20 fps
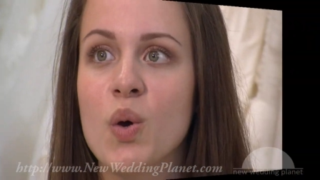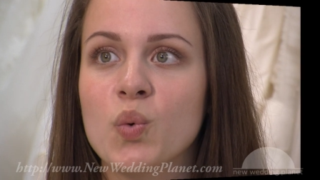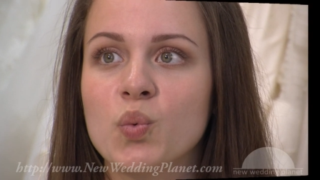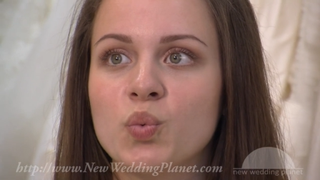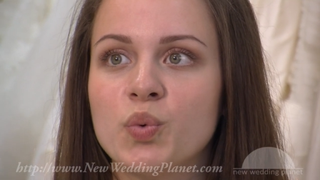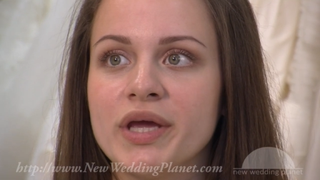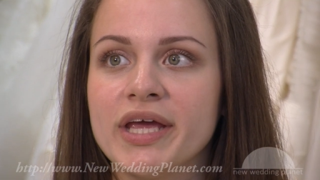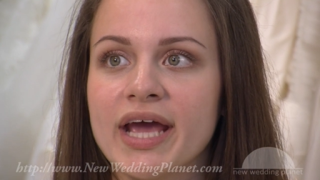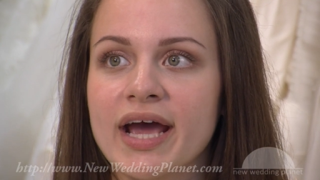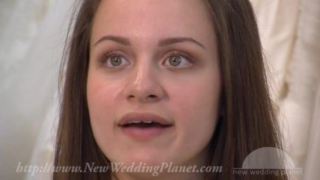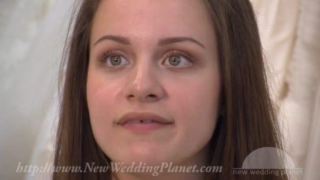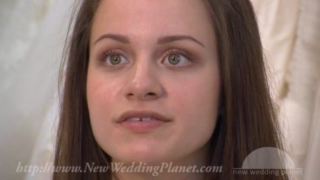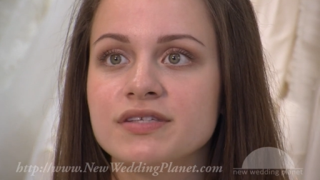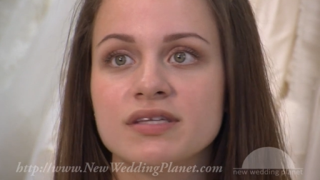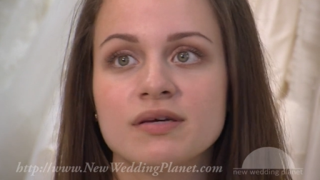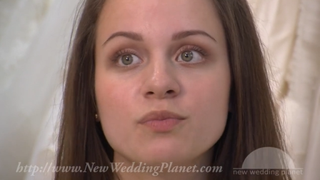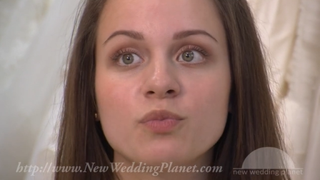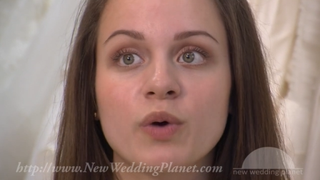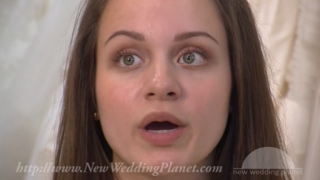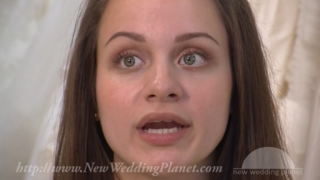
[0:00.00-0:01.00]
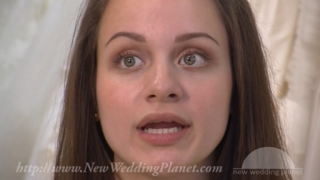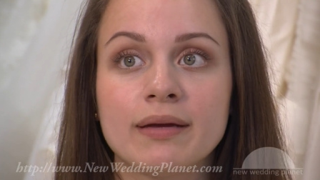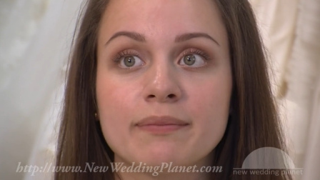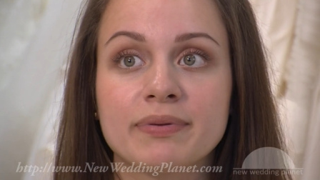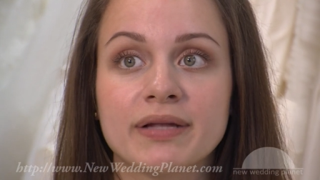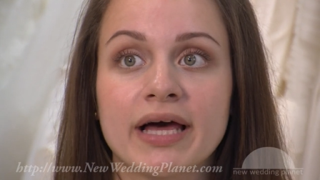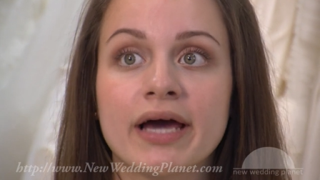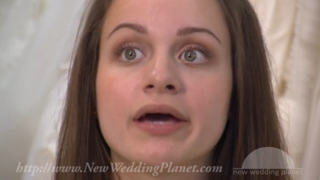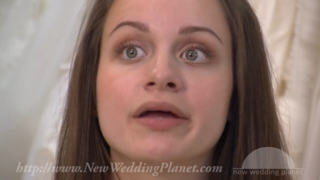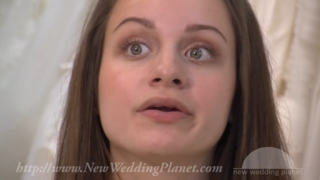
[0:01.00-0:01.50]
We have some wedding
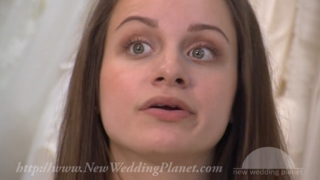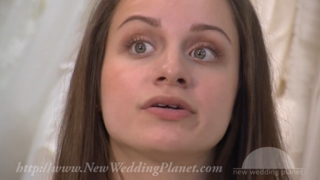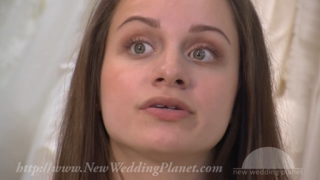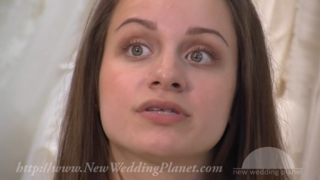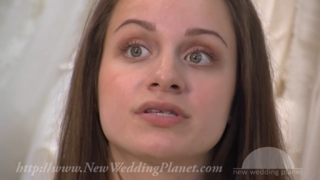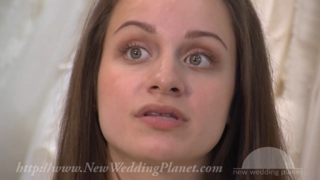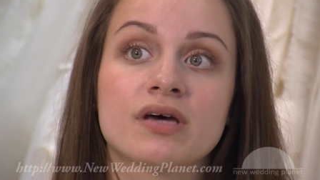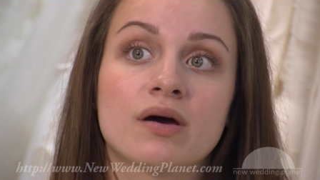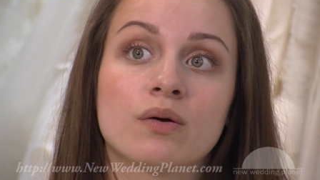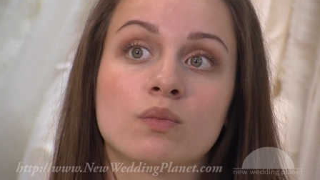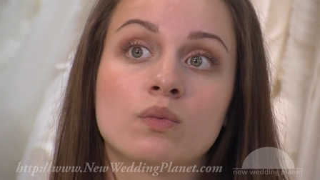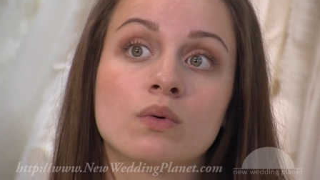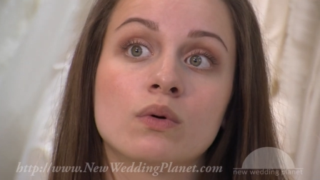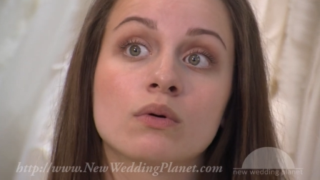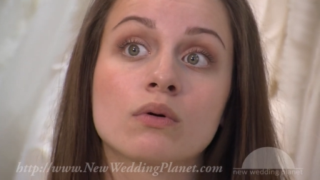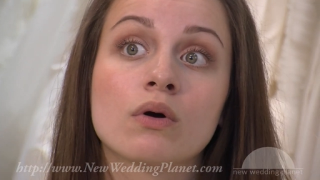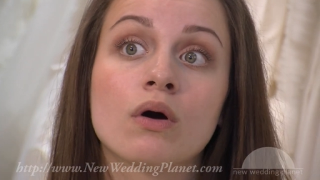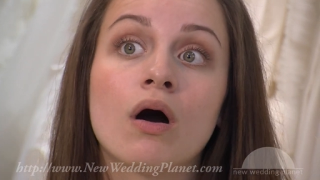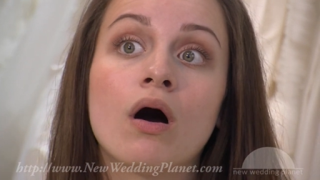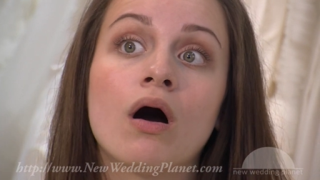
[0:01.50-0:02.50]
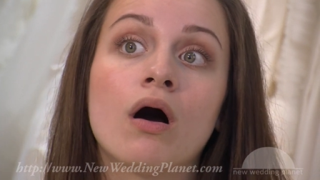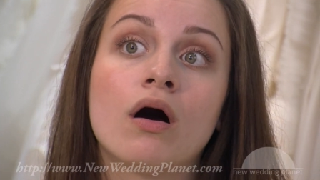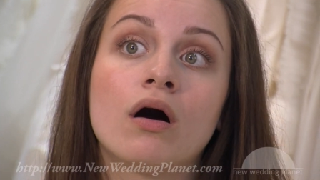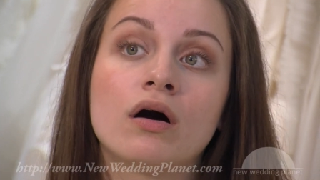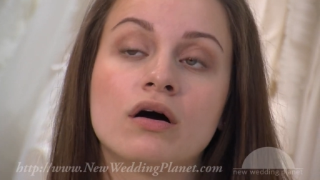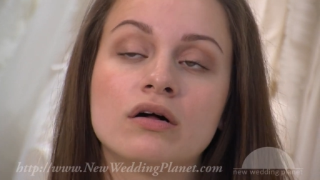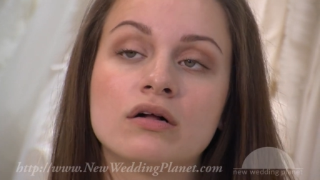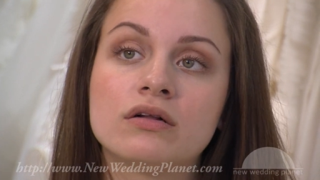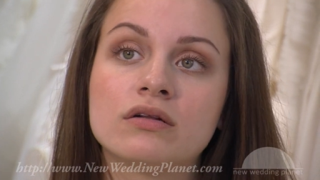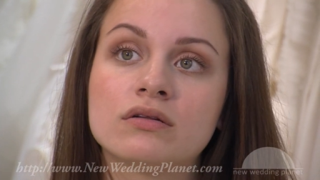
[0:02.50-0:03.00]
planners that will
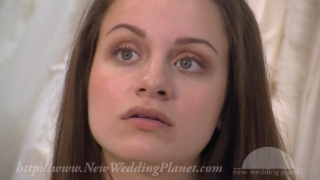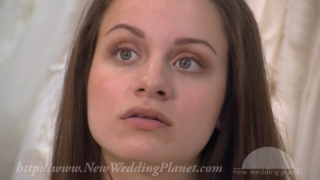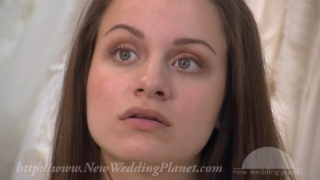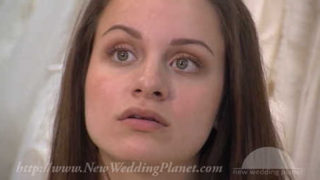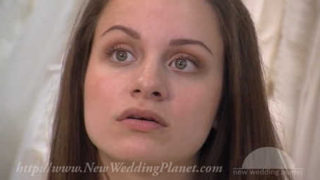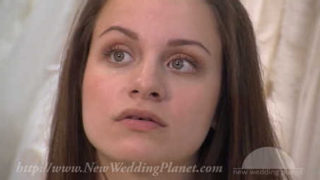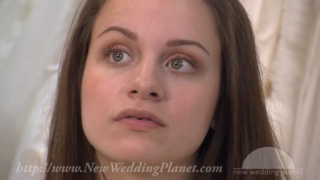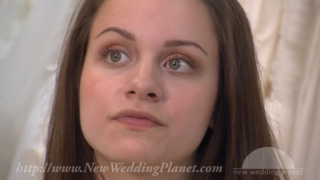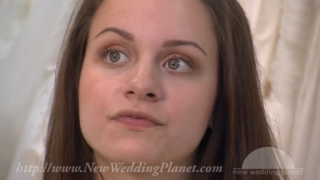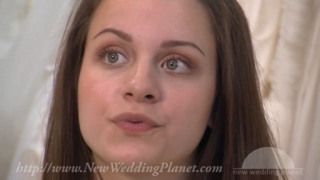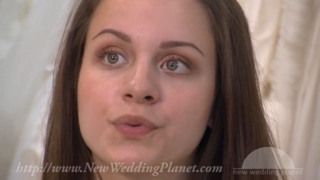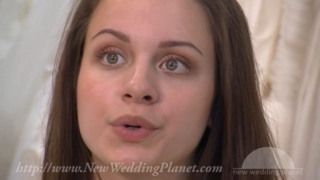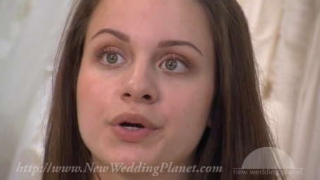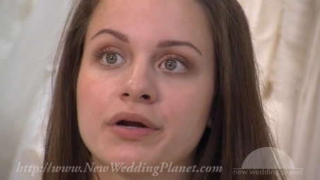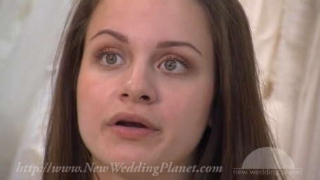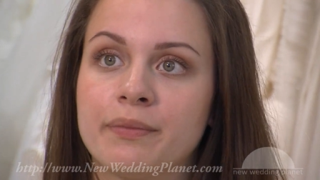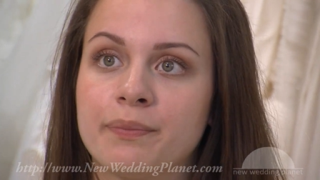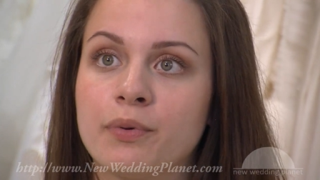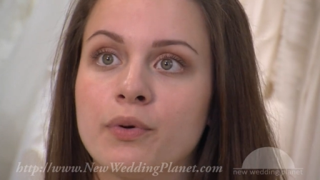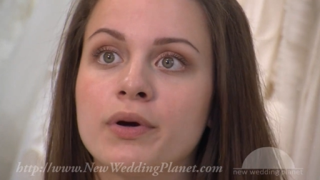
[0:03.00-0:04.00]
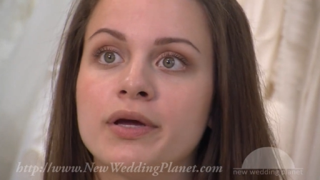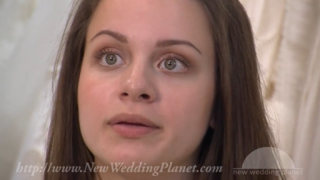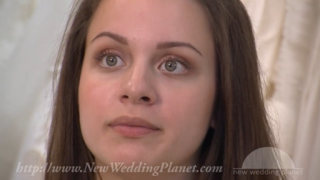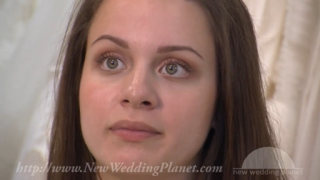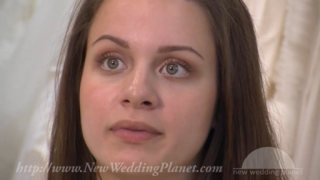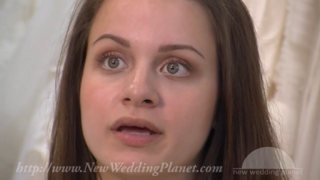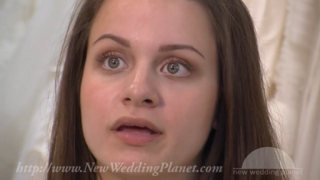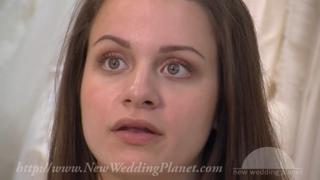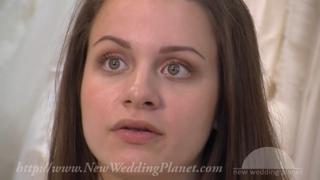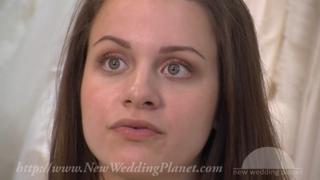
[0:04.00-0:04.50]
call for an
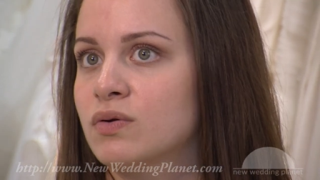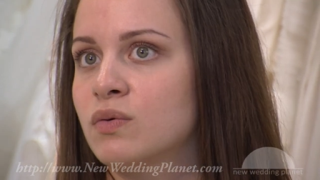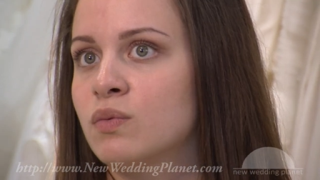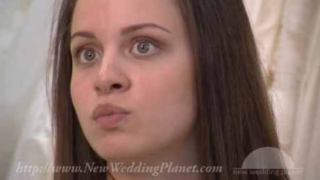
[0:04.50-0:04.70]
appointment.